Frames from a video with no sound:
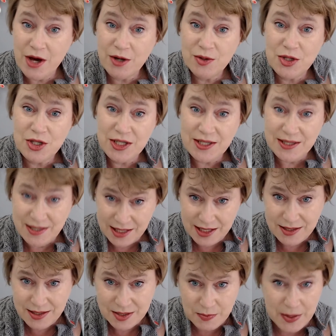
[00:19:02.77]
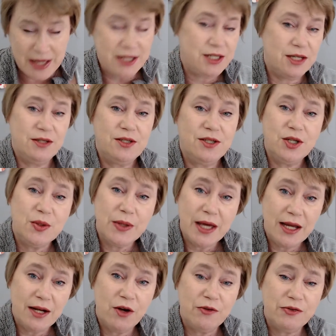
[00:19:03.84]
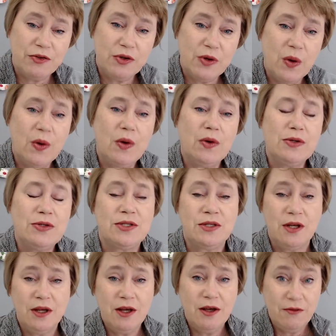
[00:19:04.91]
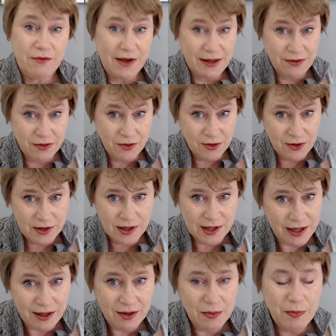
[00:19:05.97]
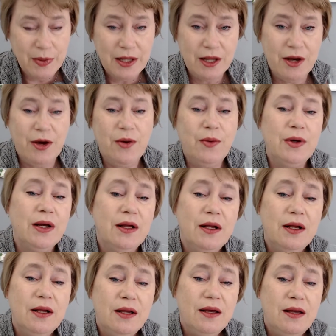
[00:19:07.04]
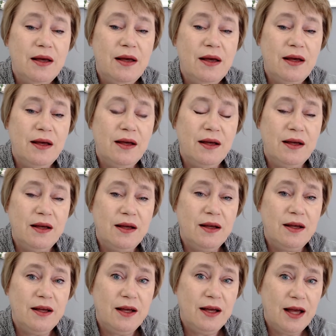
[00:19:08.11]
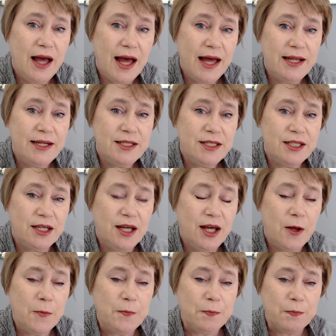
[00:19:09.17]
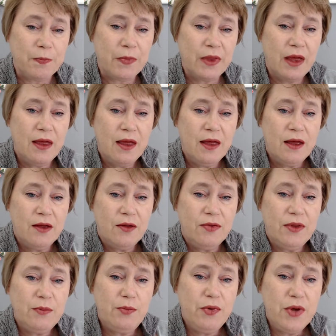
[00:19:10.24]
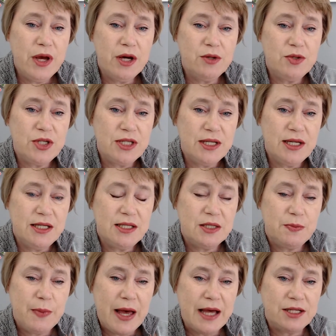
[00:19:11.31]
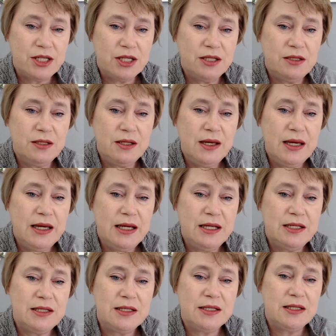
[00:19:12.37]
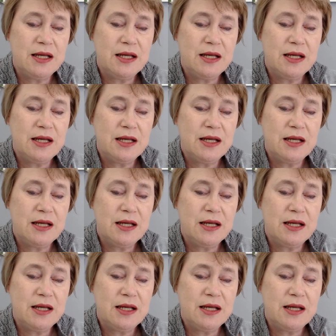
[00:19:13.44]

Seeds pattern. You can, of course, find the link below. And the Brioche Seeds pattern is